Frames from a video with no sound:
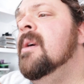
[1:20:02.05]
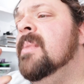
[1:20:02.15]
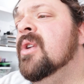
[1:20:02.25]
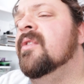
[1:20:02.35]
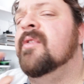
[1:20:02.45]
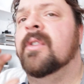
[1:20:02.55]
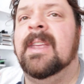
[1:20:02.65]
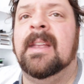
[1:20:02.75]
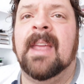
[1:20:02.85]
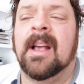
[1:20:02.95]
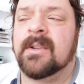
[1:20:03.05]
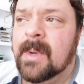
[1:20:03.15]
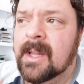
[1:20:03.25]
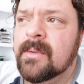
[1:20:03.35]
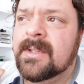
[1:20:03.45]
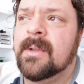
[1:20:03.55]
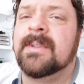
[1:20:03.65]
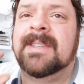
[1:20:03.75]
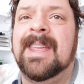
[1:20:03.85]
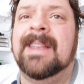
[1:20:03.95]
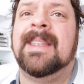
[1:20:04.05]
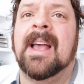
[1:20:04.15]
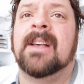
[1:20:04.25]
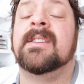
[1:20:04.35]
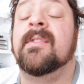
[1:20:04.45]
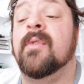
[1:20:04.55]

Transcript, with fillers: beautiful details. We lose those details if